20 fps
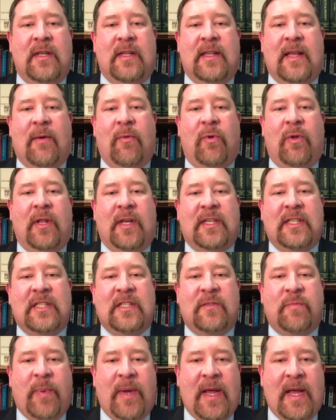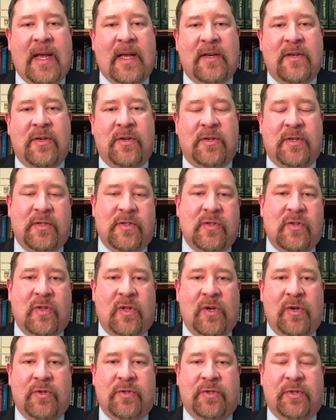that will expand your
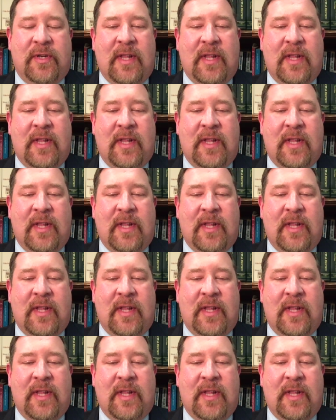disclosure.